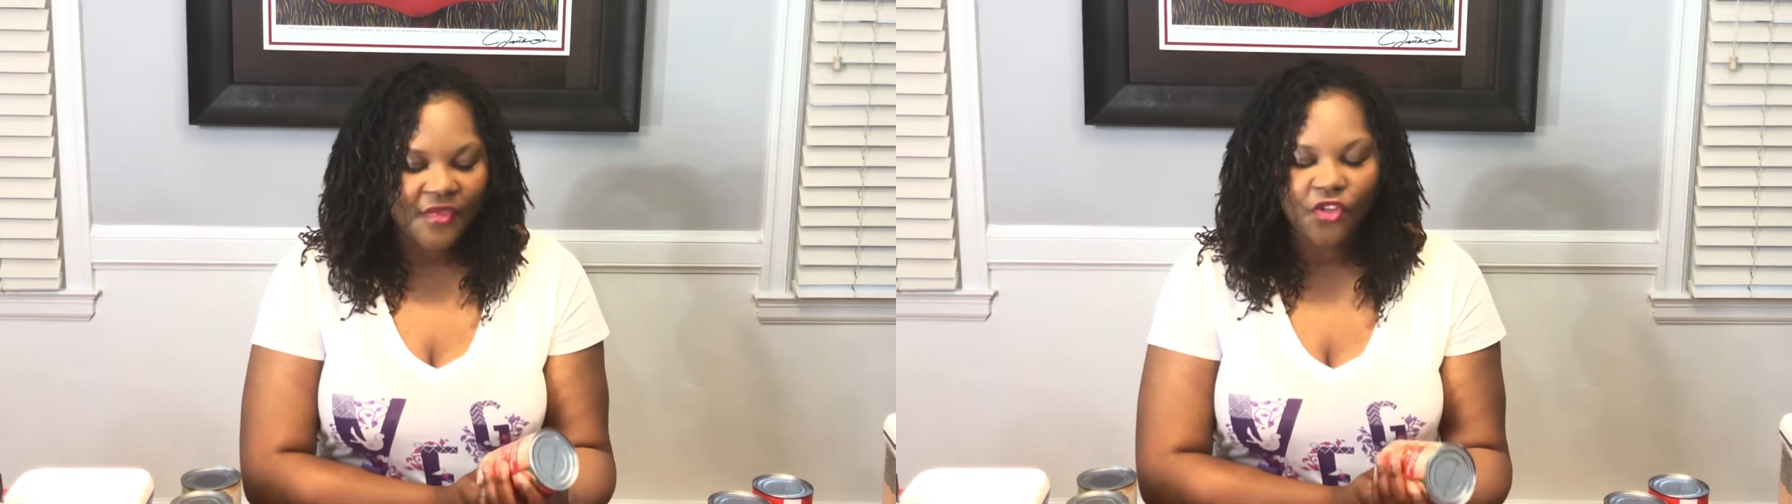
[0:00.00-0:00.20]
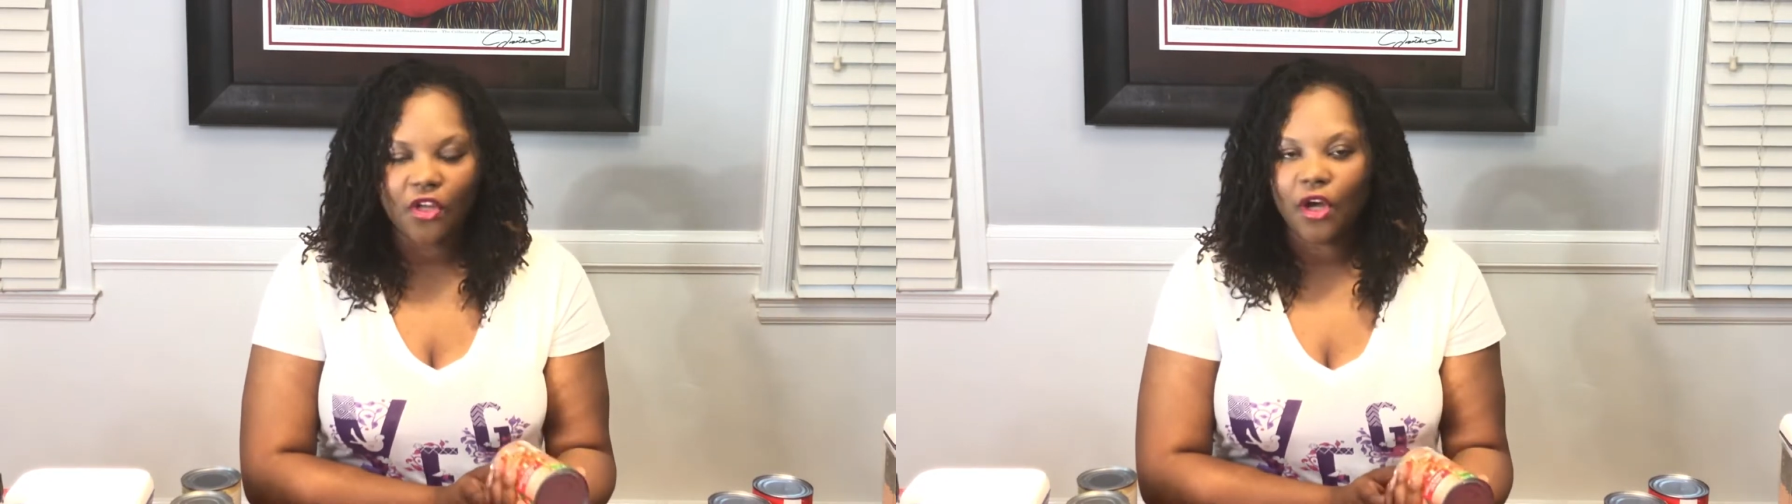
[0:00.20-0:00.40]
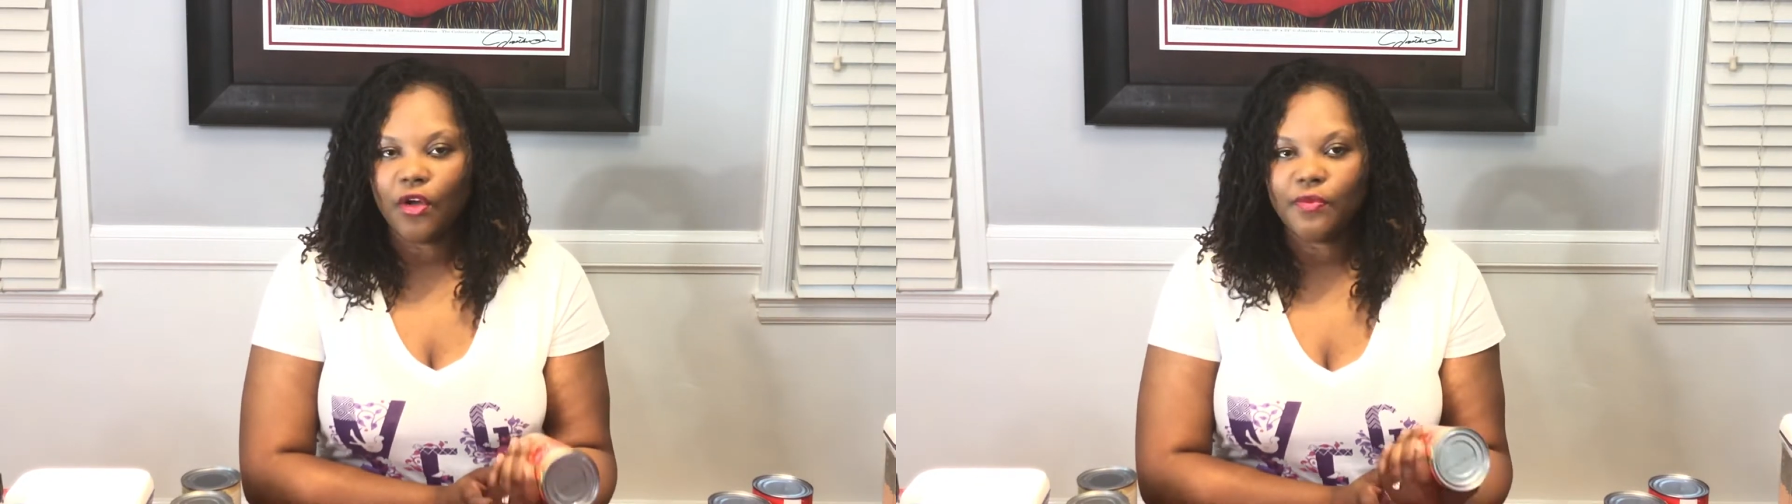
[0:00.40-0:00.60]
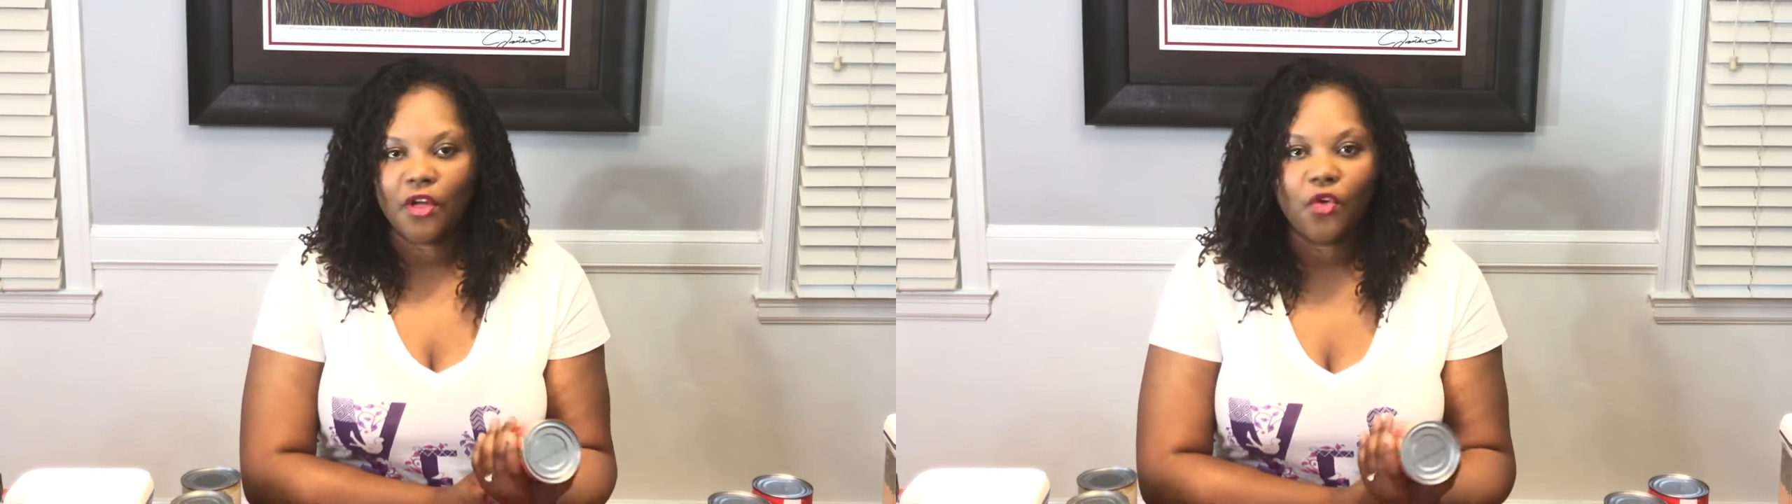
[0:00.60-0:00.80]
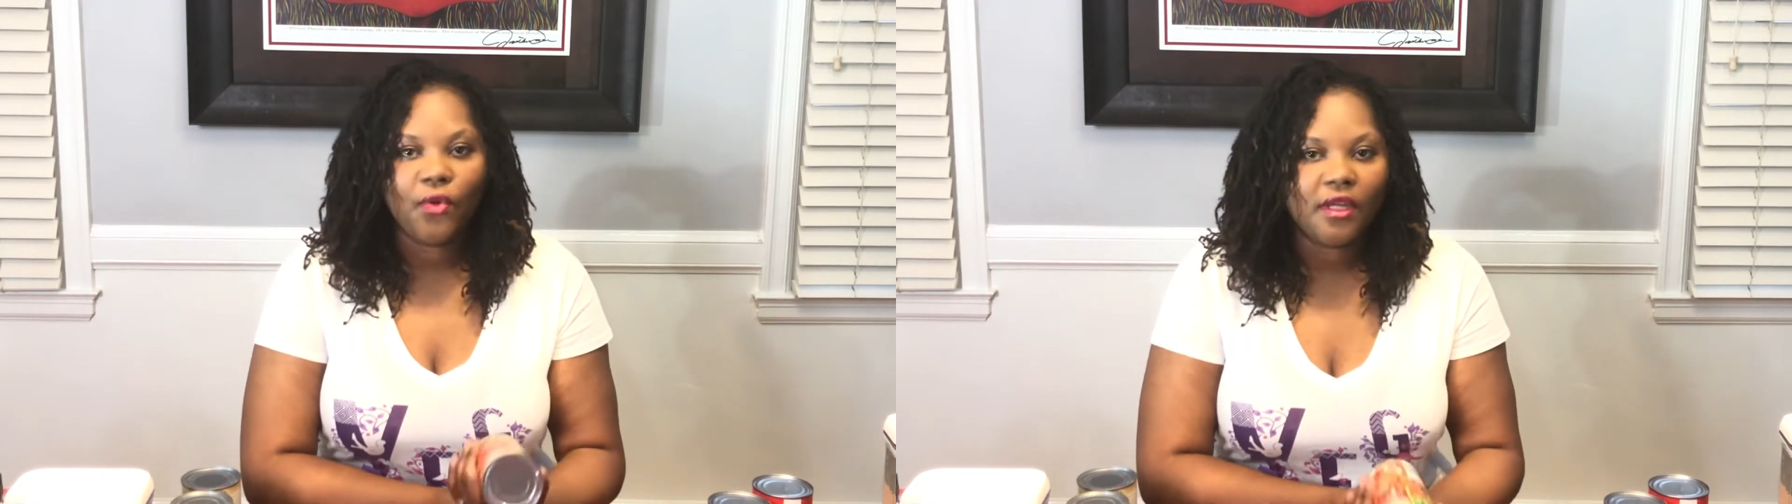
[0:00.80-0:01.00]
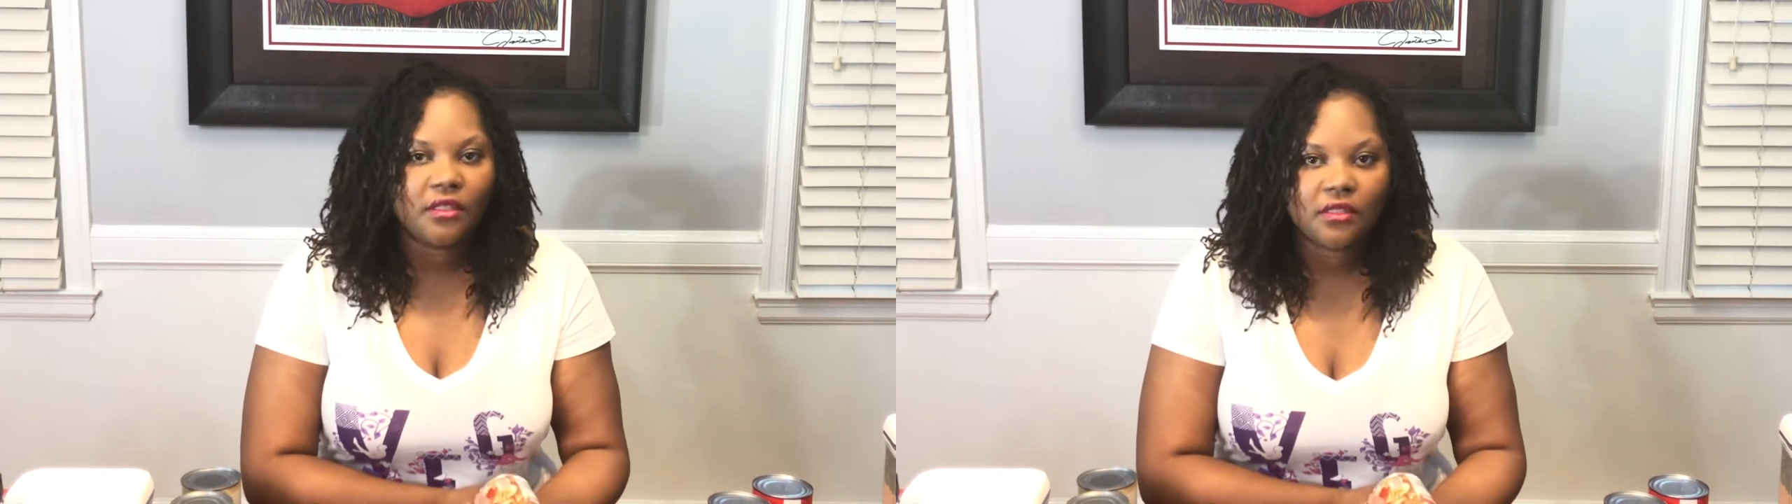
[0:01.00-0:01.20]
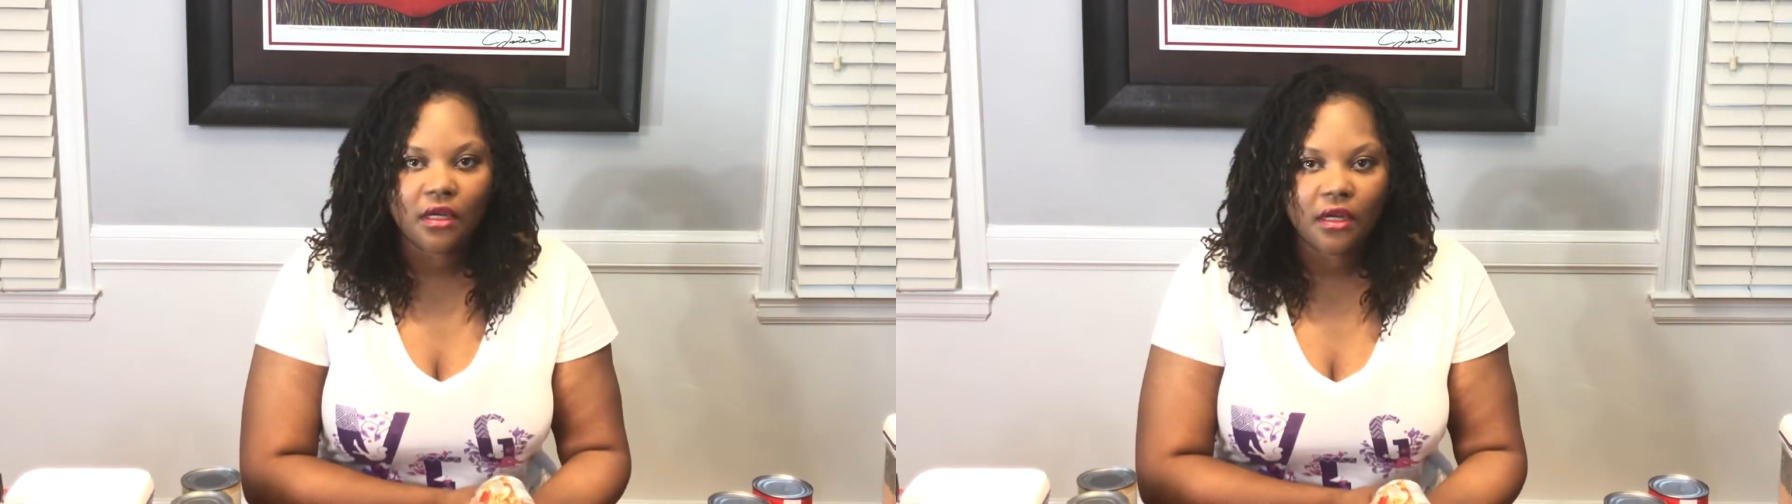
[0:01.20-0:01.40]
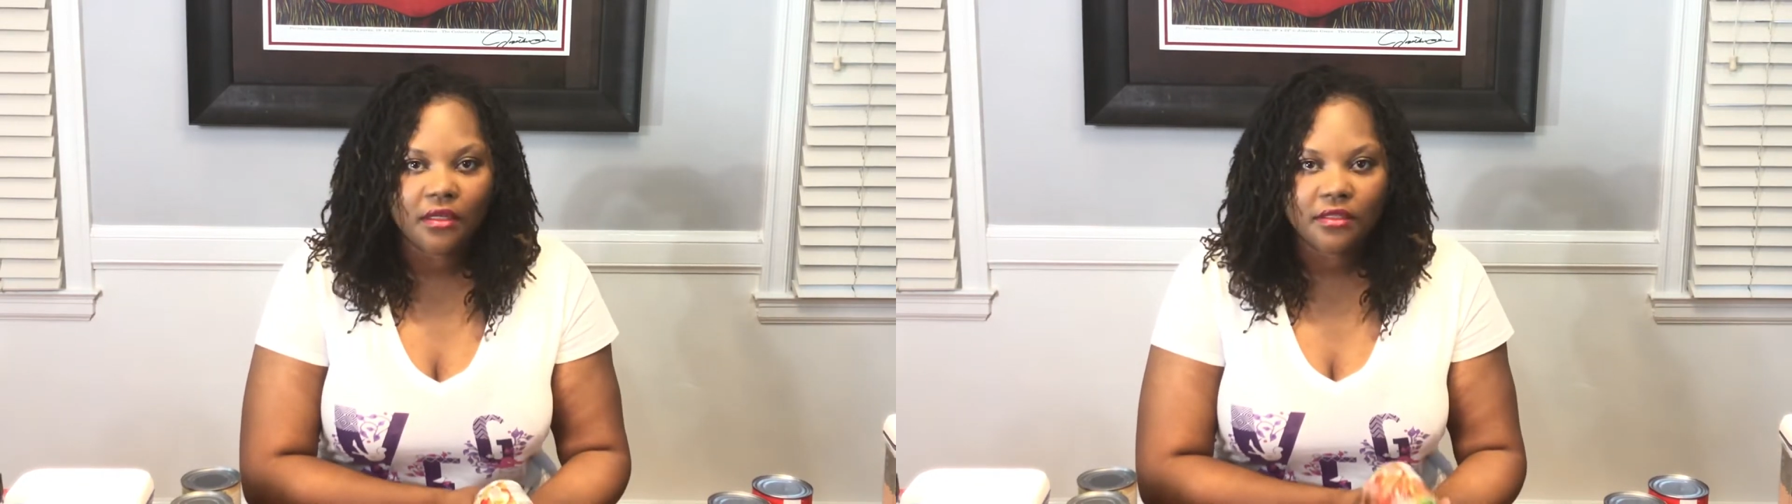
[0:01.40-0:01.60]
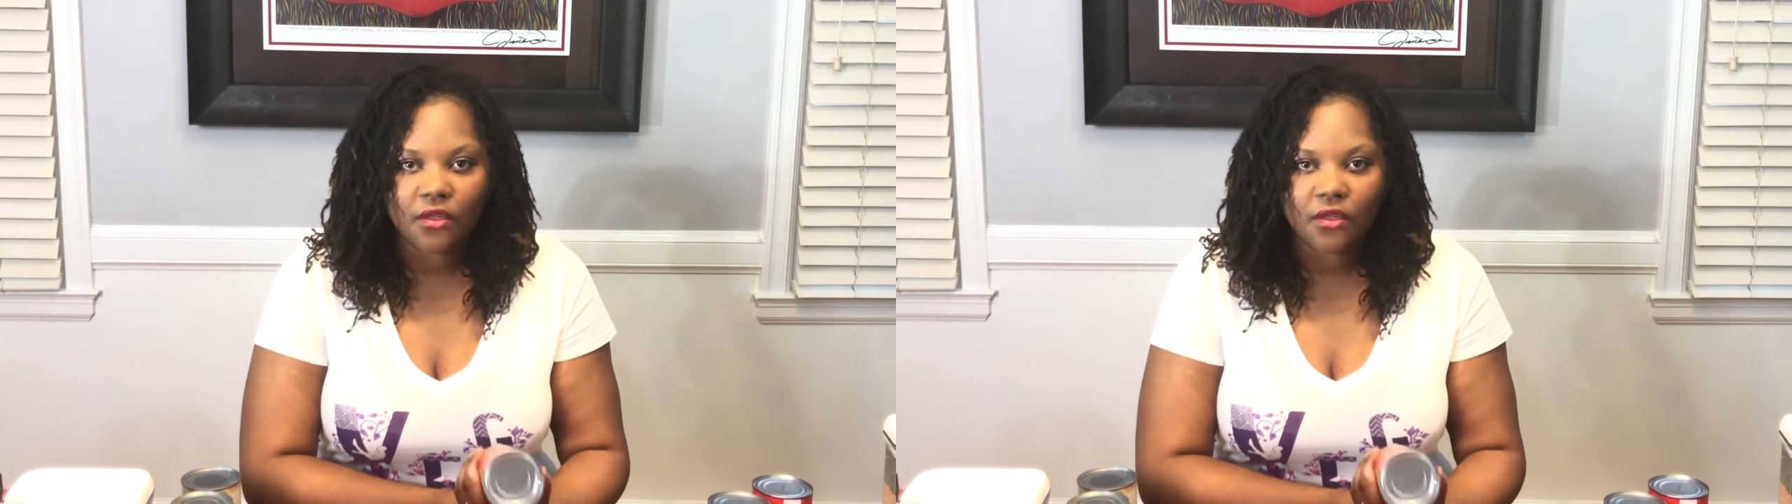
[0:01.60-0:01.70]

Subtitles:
You can always make a quick sauce,